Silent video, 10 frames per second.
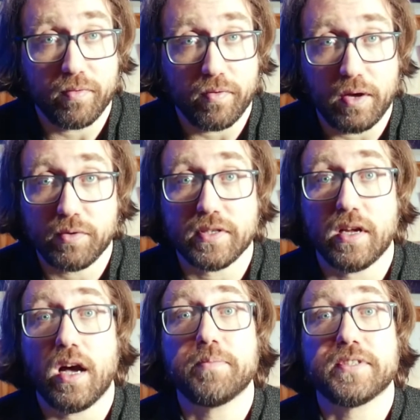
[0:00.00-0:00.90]
And that was an
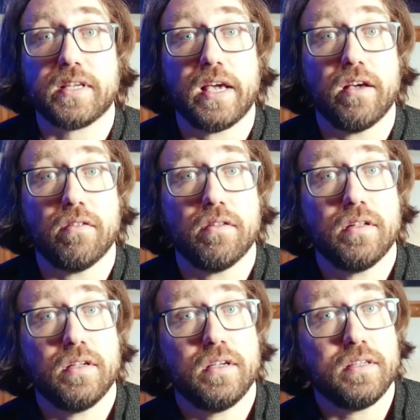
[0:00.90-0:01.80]
upscale
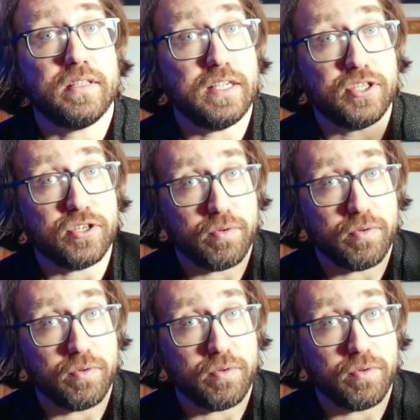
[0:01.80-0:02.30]
teacher